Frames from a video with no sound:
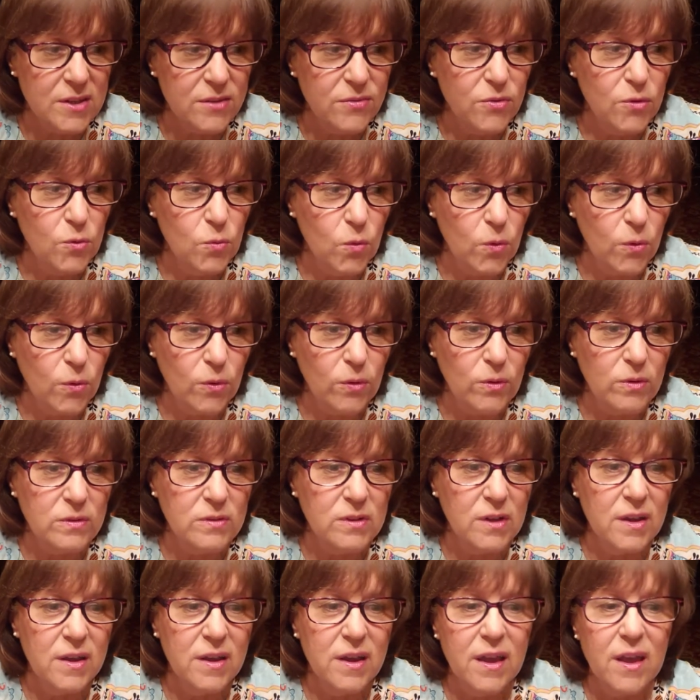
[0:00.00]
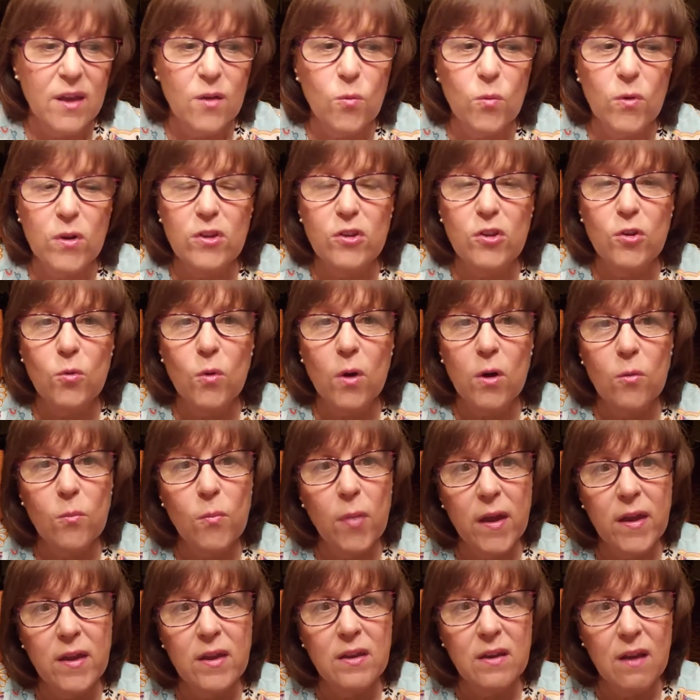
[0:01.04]
in the world. And when you
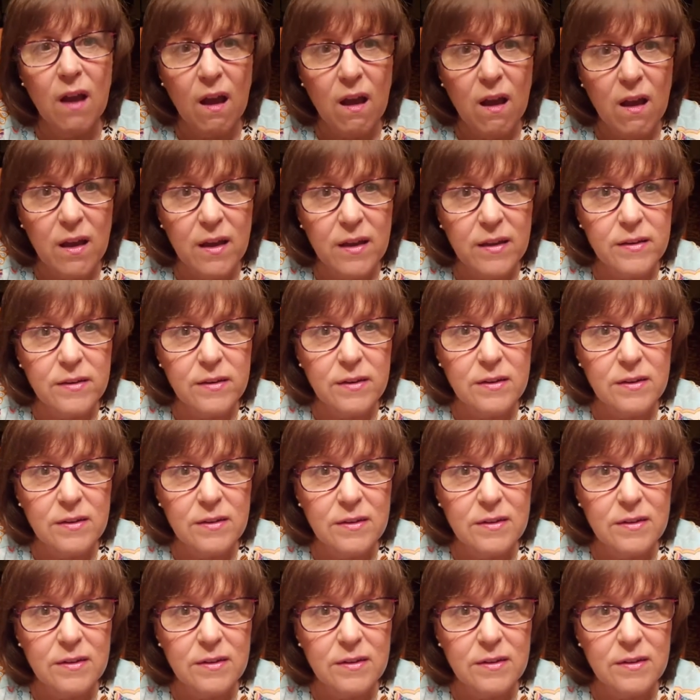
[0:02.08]
obey God,